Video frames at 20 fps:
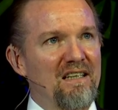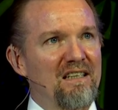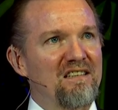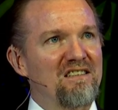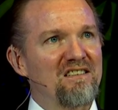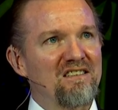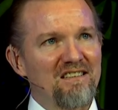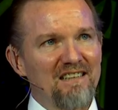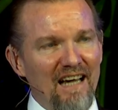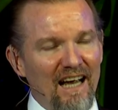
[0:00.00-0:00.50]

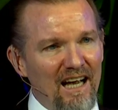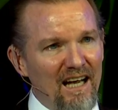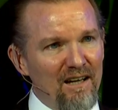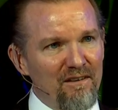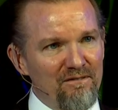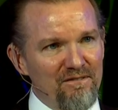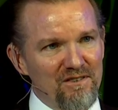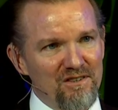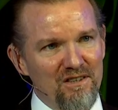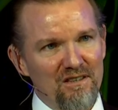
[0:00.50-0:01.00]

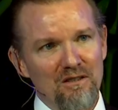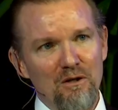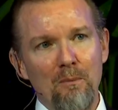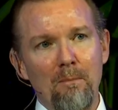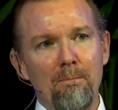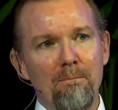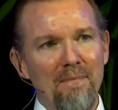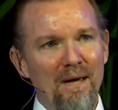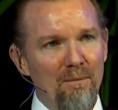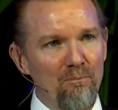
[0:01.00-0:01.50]
staffs,
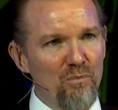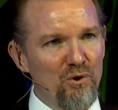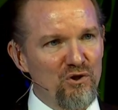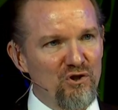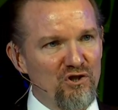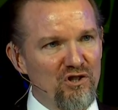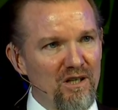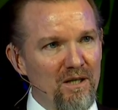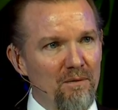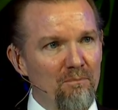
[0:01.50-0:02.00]

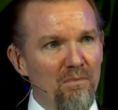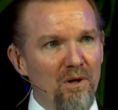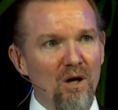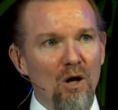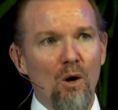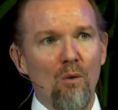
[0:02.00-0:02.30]
membership,